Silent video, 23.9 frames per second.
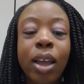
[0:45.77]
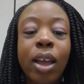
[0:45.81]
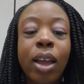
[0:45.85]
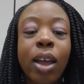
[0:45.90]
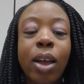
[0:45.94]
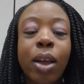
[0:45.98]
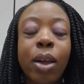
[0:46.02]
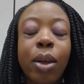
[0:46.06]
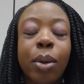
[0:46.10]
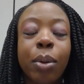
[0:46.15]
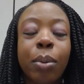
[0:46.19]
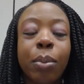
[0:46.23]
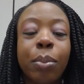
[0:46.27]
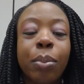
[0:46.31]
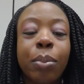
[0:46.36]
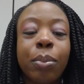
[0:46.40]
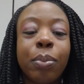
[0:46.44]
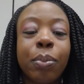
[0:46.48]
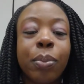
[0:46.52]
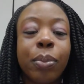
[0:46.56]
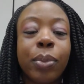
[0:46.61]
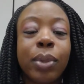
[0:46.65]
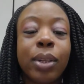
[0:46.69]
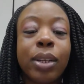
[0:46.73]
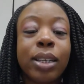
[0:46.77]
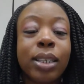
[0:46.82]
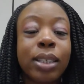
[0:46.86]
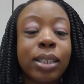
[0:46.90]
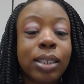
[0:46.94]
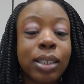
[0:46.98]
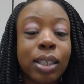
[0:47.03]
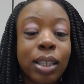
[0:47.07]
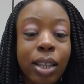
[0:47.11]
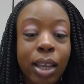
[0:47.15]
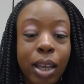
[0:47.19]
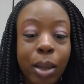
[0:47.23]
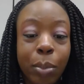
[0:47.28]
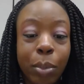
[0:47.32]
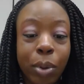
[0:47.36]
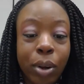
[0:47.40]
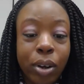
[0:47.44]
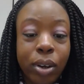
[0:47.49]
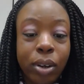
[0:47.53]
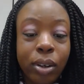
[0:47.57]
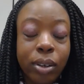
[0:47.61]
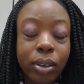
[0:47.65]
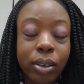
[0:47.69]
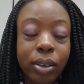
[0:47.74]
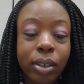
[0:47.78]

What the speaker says: Um, Disclaimer,